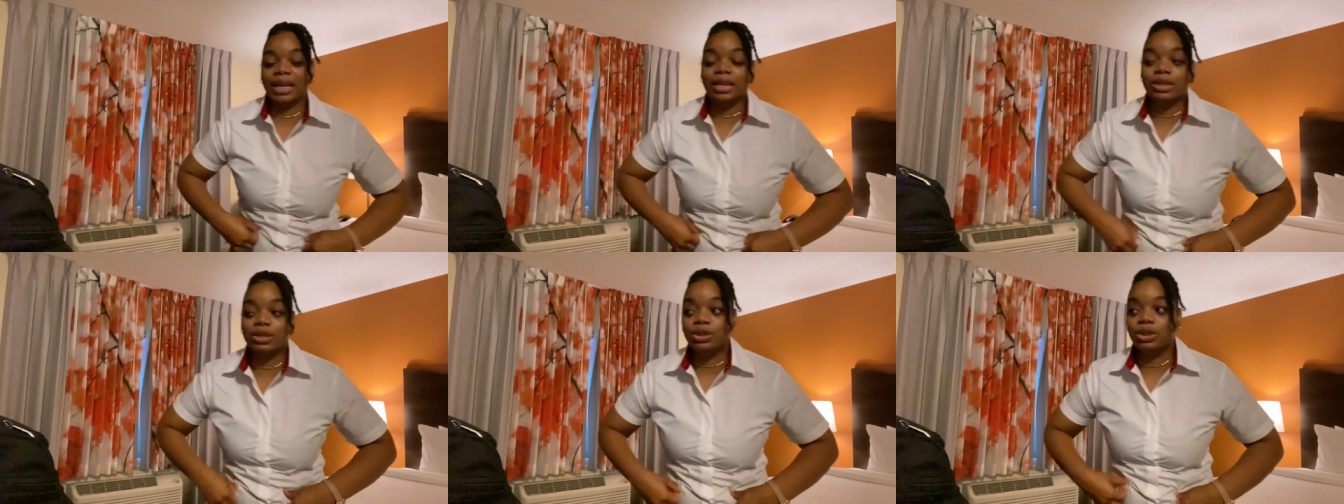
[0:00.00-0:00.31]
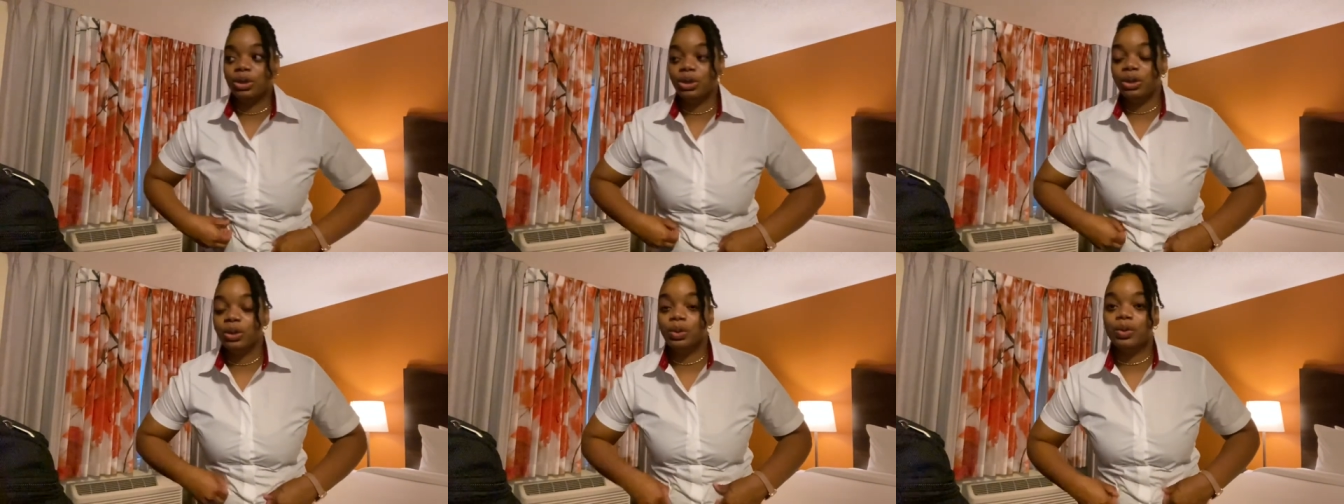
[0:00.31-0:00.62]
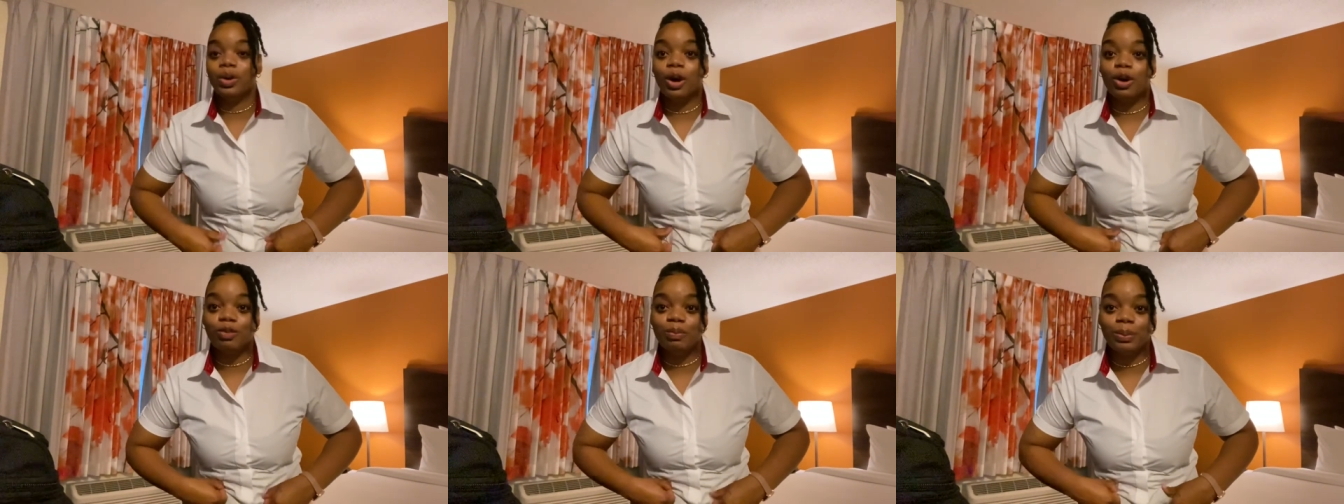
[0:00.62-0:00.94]
to
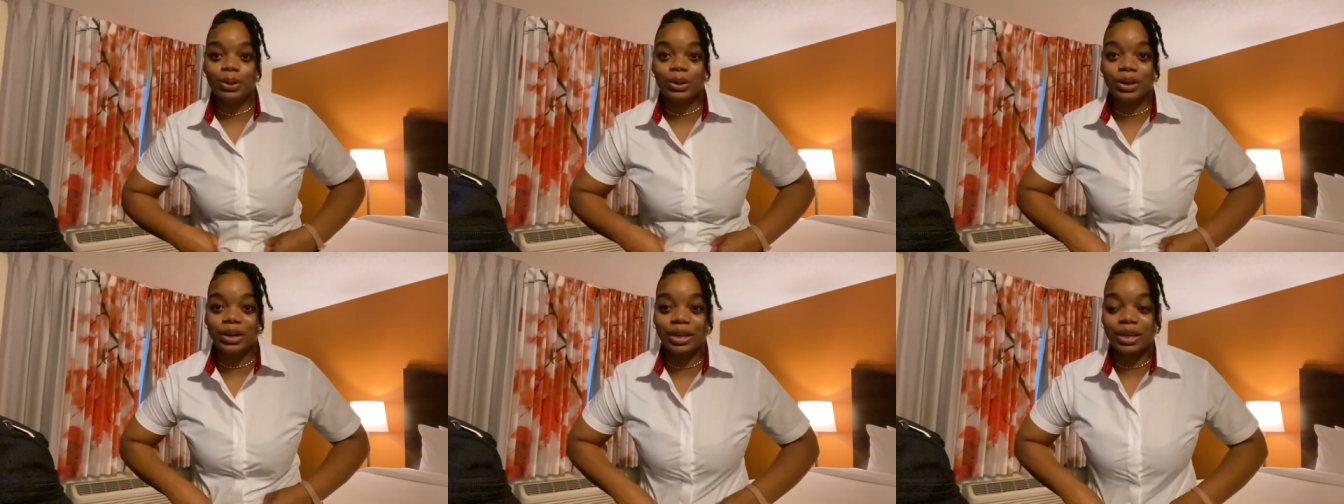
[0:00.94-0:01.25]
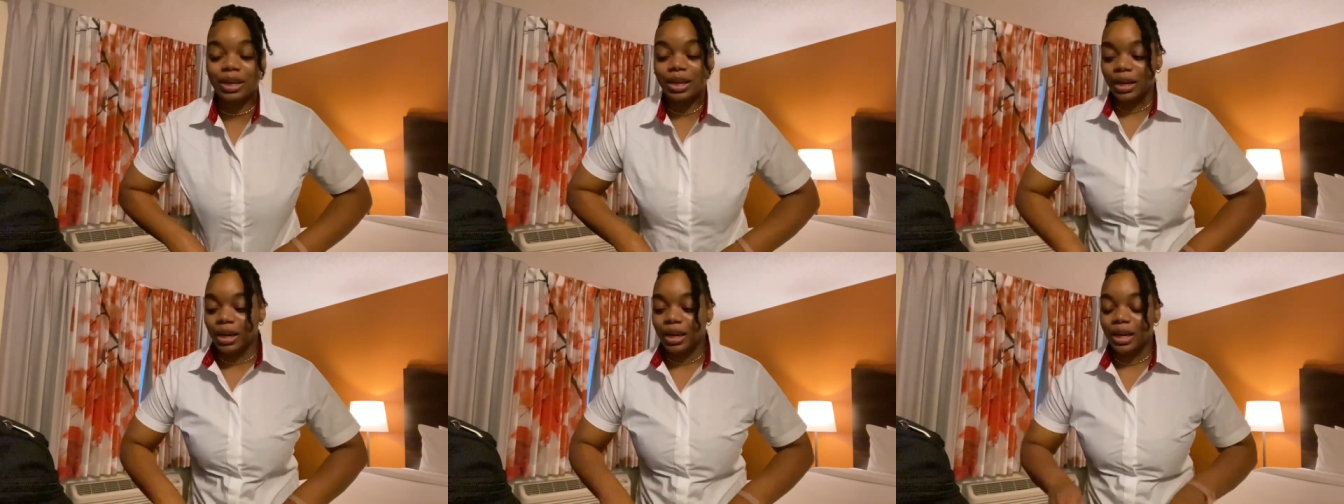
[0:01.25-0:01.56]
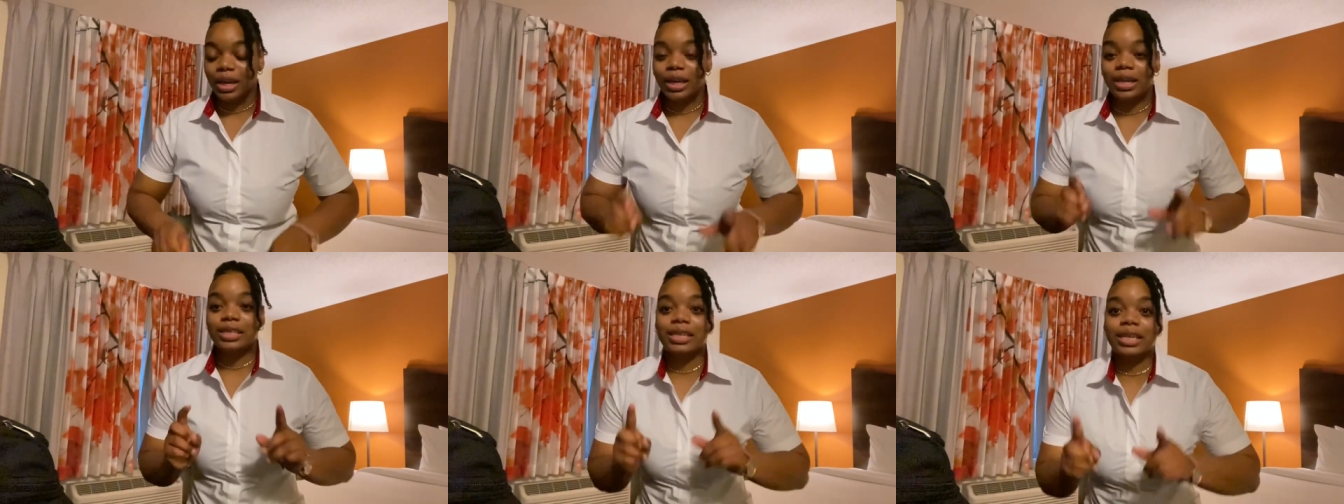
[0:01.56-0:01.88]
Gulfport.
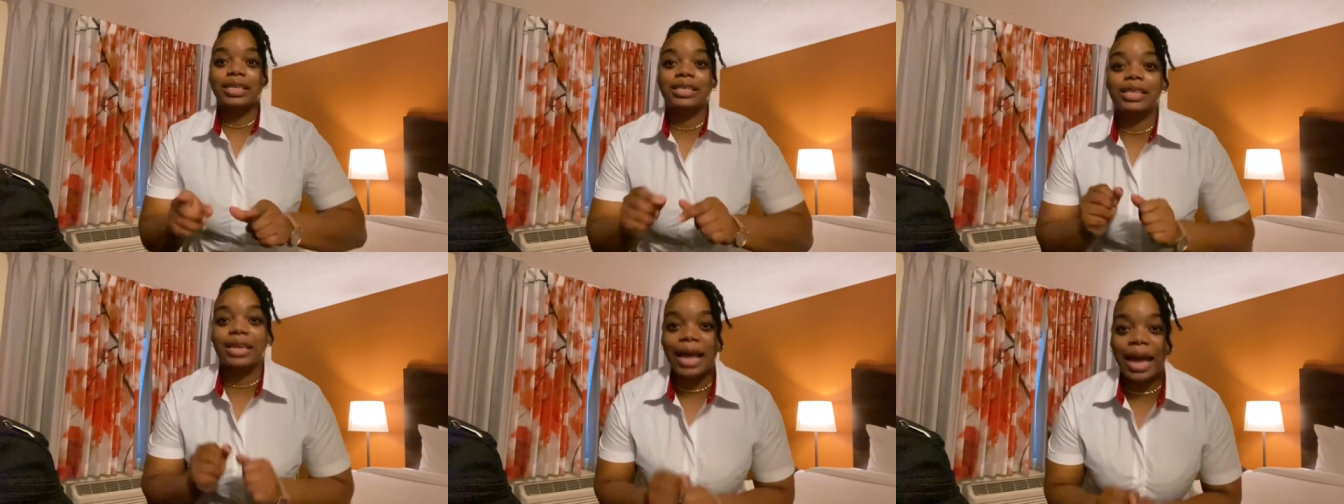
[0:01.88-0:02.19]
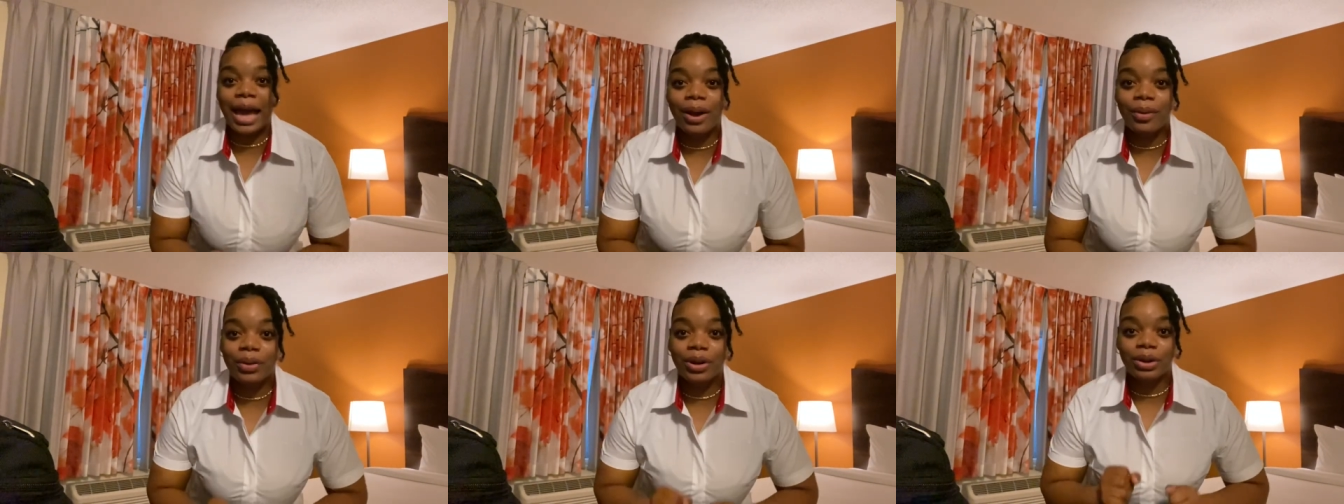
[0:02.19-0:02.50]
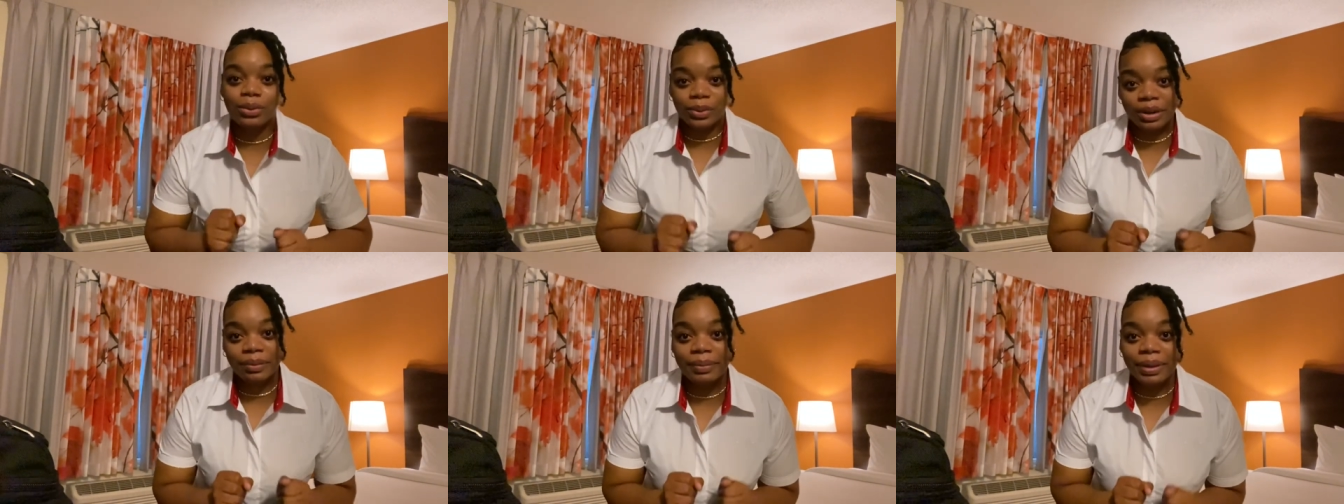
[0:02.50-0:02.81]
It took us an hour
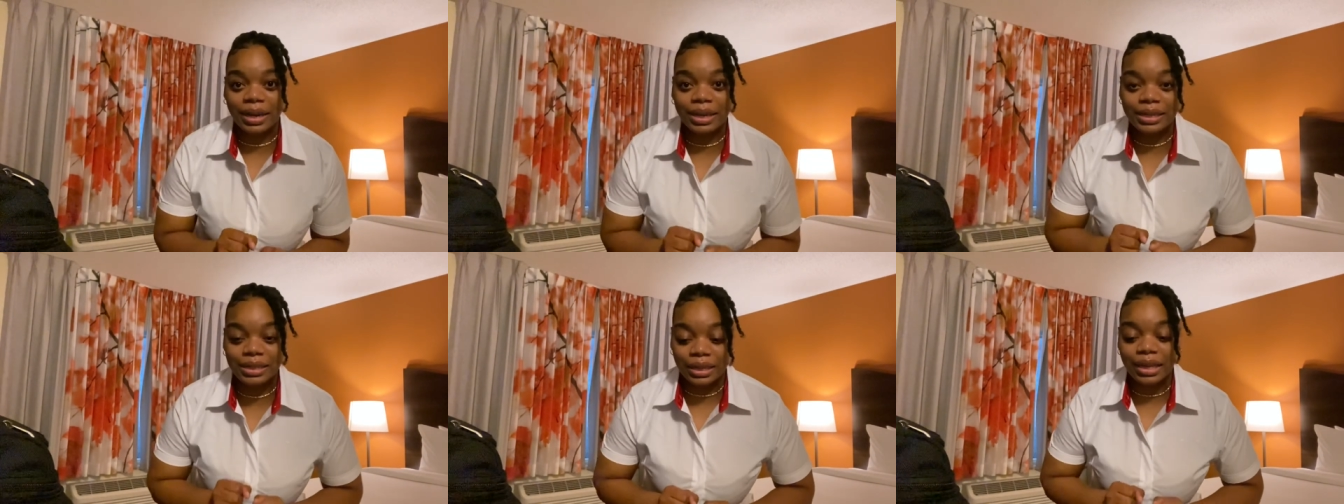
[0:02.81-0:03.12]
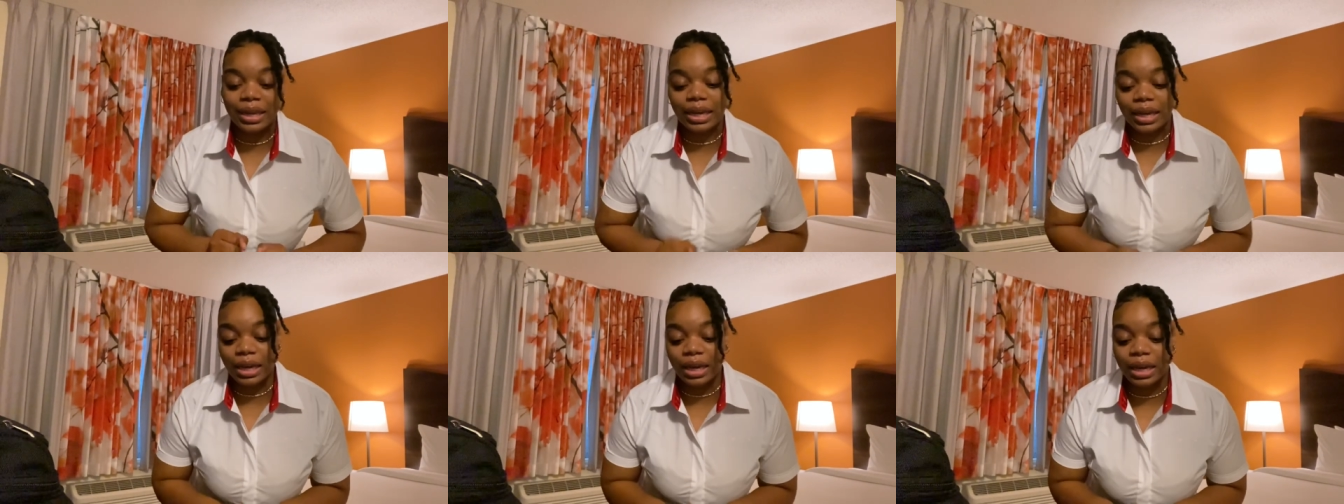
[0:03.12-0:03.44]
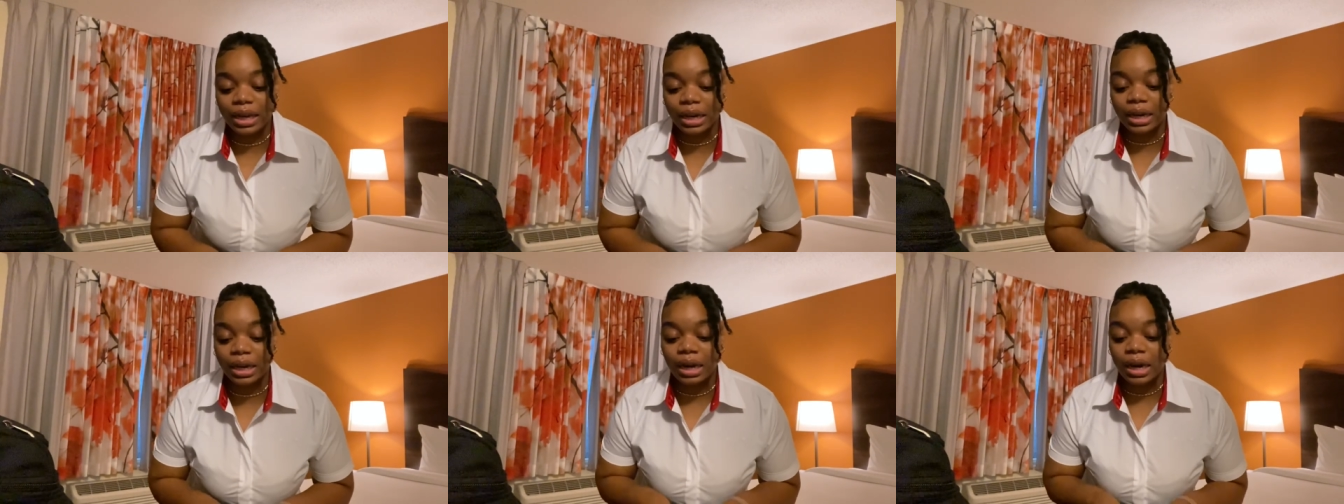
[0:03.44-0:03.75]
and one minute to get
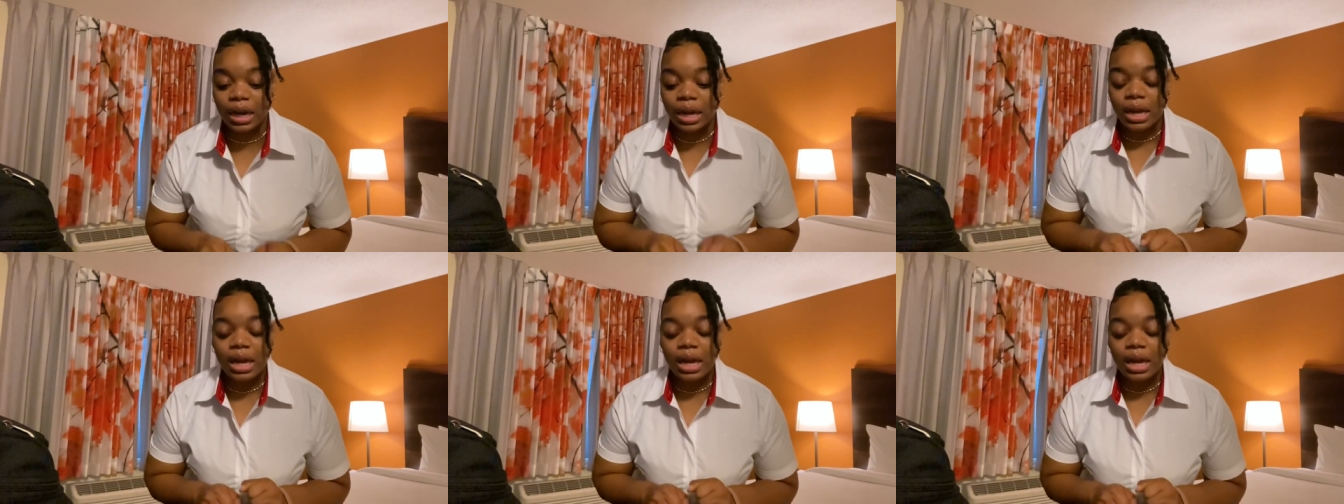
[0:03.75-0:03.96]
here.